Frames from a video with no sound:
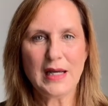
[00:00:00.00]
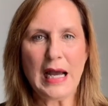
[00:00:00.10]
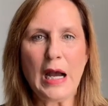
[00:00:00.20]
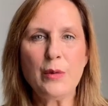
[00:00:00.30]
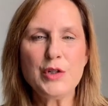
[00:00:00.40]

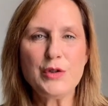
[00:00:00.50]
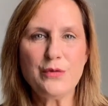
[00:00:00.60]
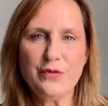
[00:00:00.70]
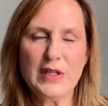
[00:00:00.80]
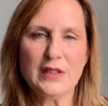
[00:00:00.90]
How would you
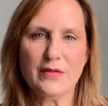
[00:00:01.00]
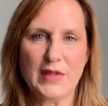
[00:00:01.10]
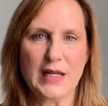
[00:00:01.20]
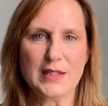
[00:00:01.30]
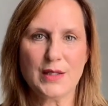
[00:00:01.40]
feel if
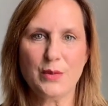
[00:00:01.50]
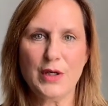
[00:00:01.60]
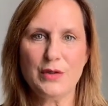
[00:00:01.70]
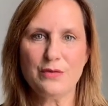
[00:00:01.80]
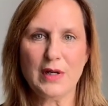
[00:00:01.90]
that's the way
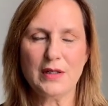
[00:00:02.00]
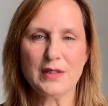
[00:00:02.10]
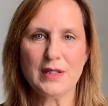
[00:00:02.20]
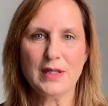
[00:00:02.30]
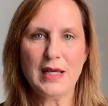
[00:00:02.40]
you felt?